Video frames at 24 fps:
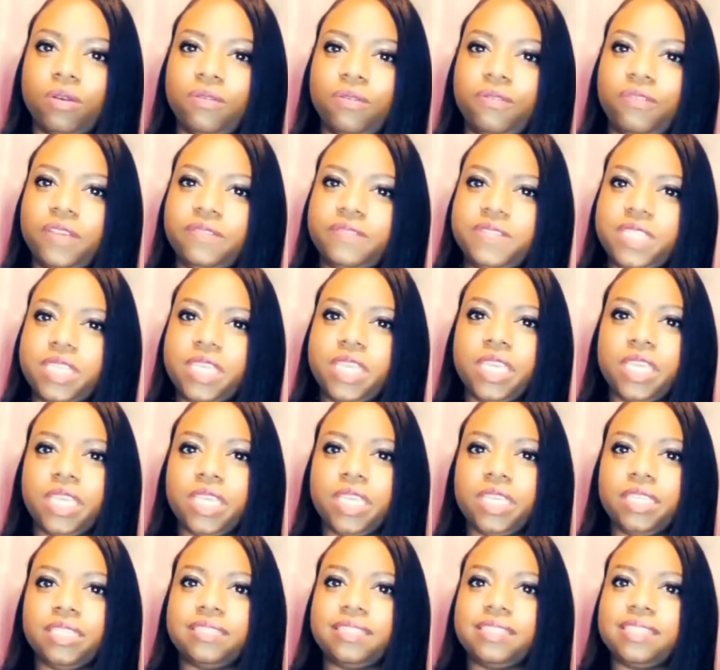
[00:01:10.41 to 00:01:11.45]

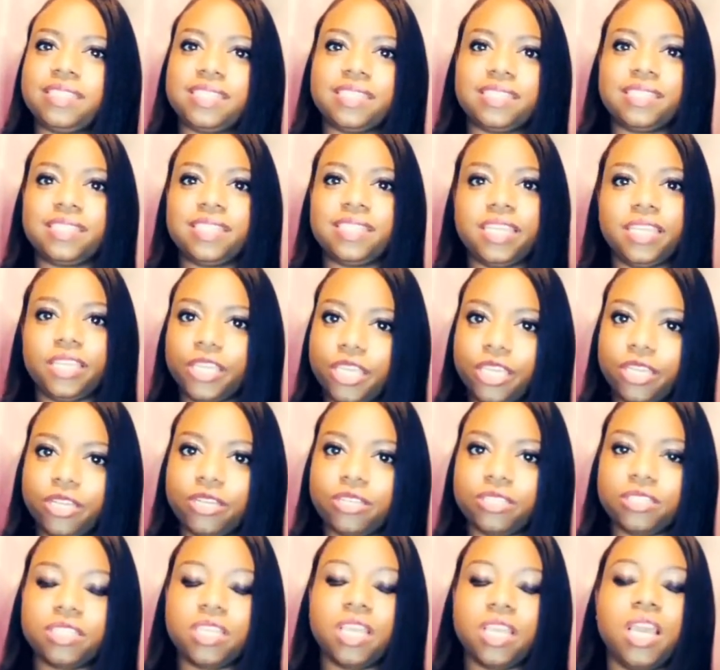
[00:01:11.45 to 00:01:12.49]
15 to 16
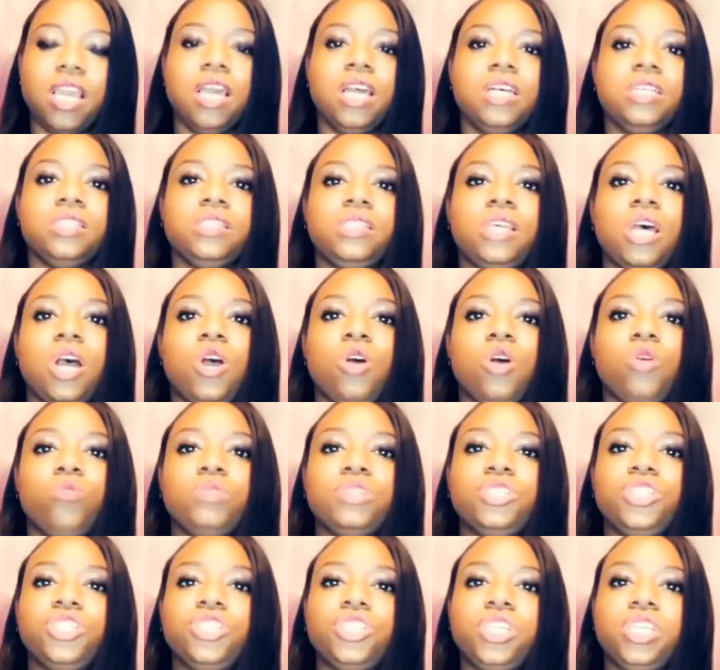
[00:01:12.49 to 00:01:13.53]
years. So when
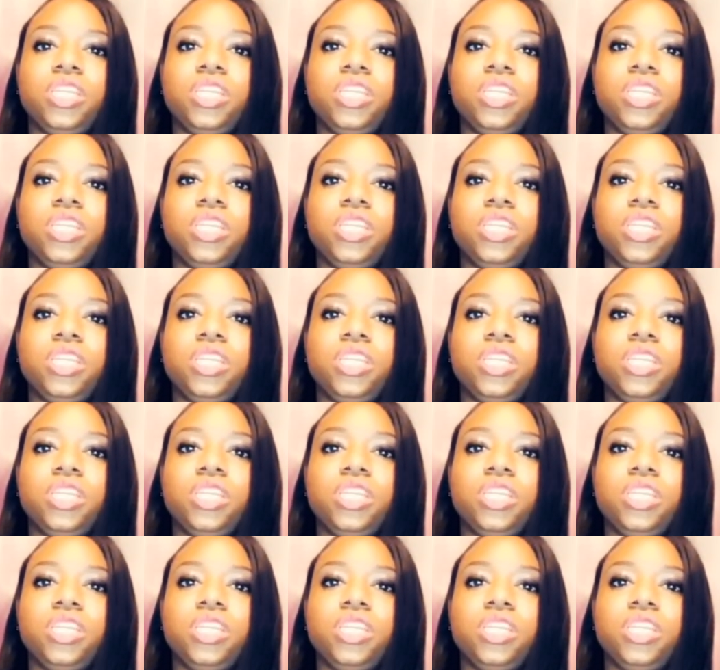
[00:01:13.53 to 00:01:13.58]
